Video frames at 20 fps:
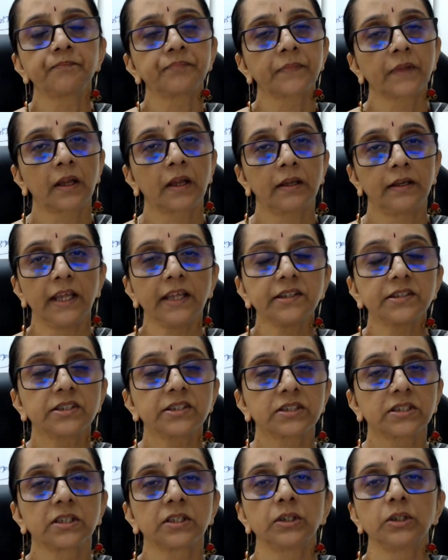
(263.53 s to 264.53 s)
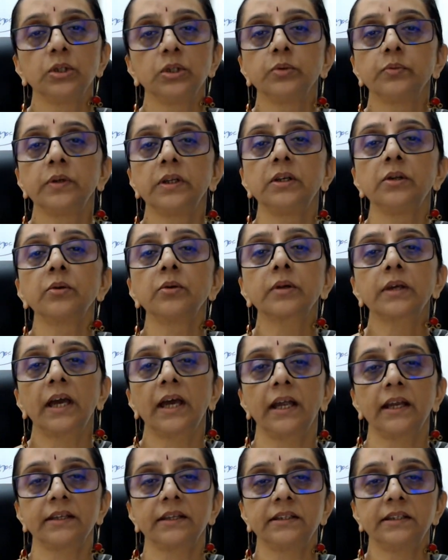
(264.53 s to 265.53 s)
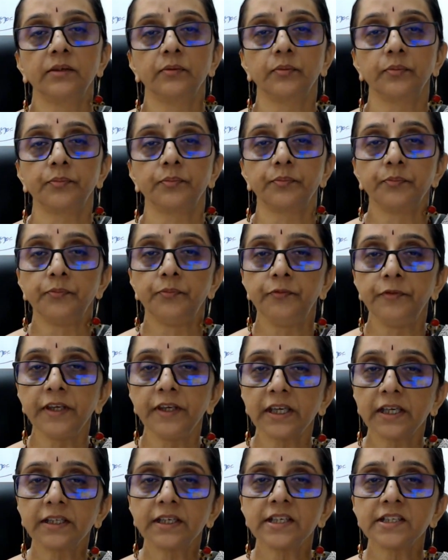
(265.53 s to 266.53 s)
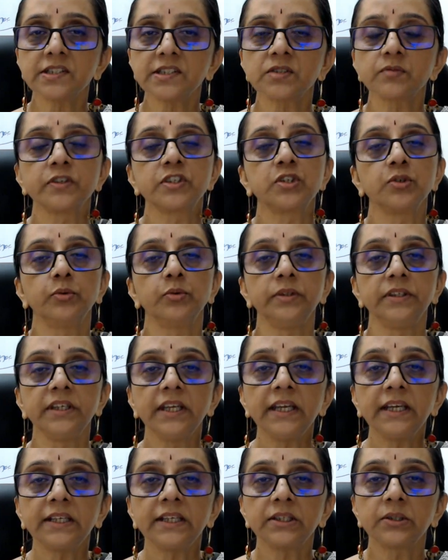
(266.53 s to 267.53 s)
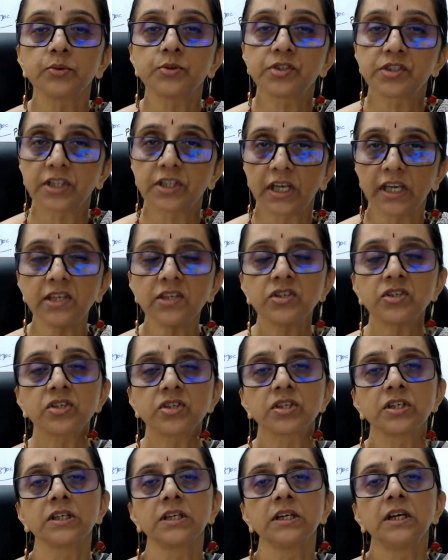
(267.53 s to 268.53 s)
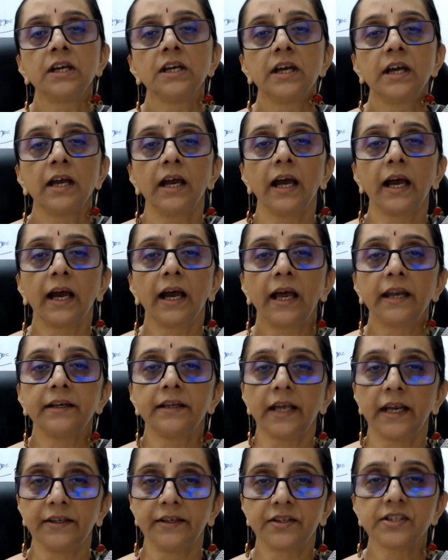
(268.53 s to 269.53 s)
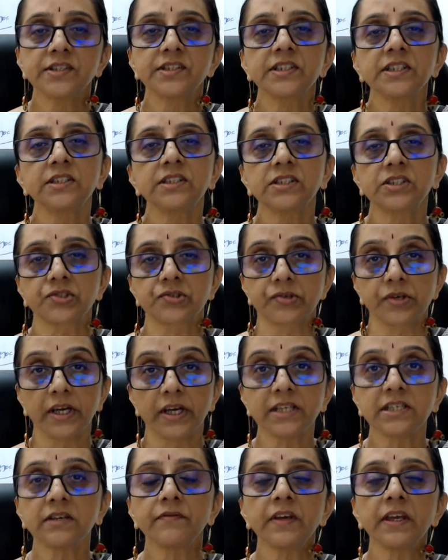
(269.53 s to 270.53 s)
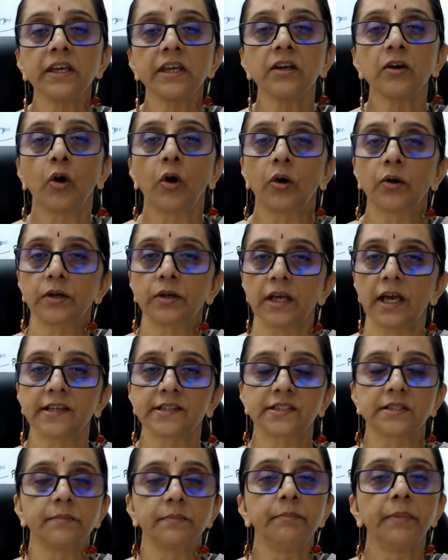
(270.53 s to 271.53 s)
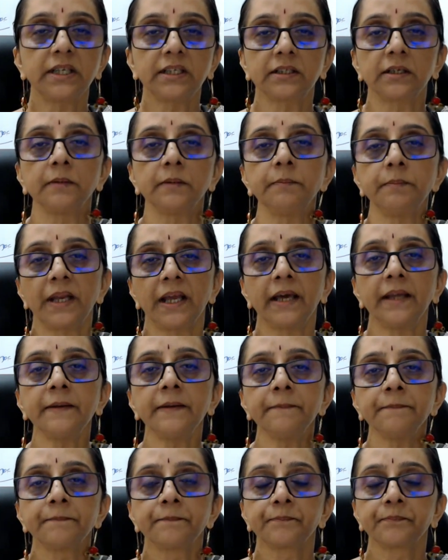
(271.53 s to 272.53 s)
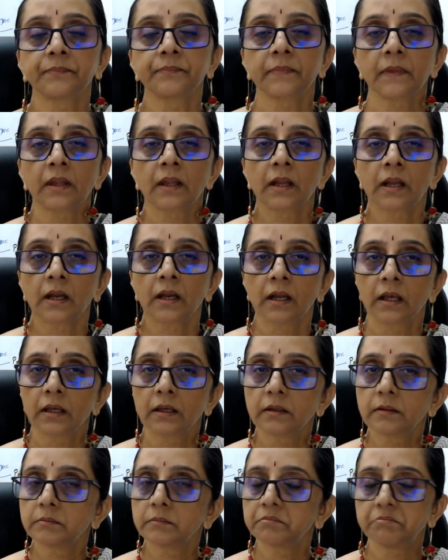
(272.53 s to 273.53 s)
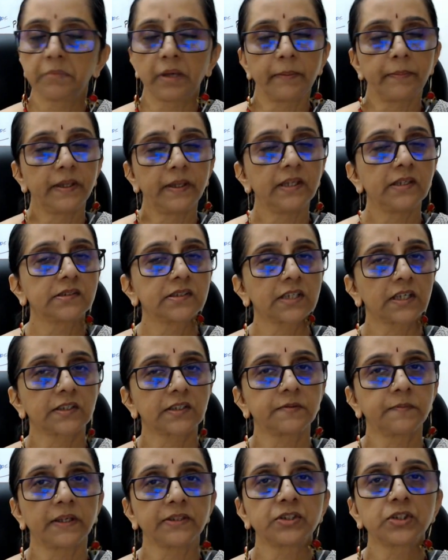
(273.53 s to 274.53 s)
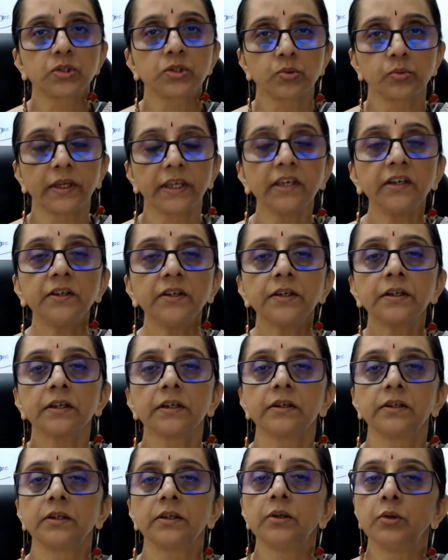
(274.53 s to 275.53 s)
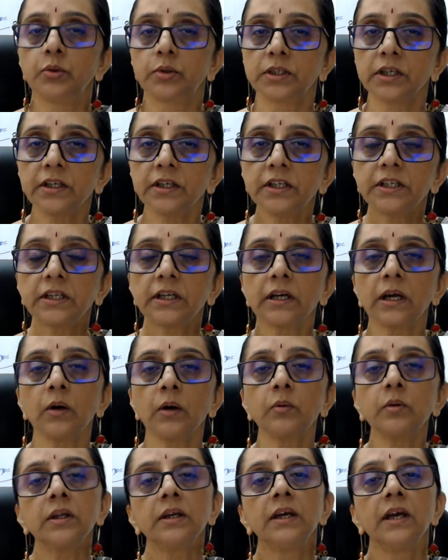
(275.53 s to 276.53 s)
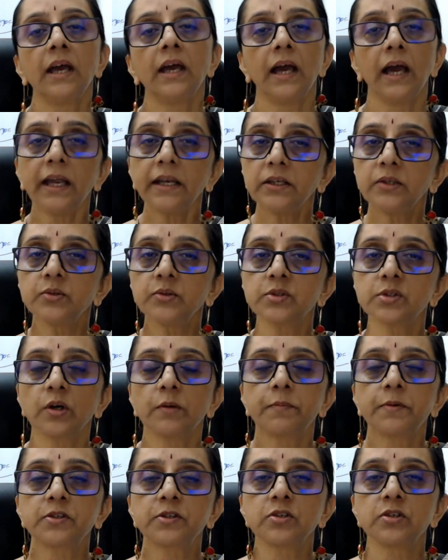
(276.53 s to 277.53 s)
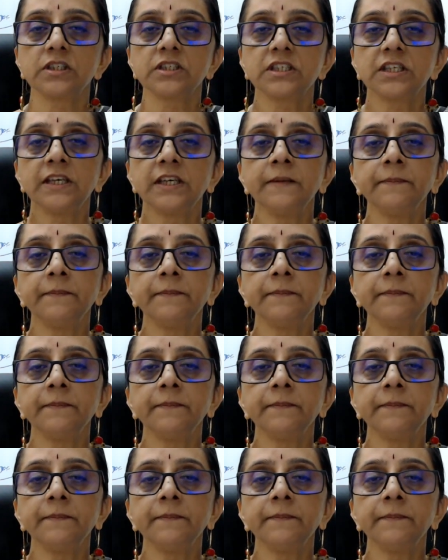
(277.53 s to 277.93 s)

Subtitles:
Next, you will look at the weakness which you need to change and address it straight away or as a midterm plan, maybe 6 months to a year. You turn it around and use the opportunity.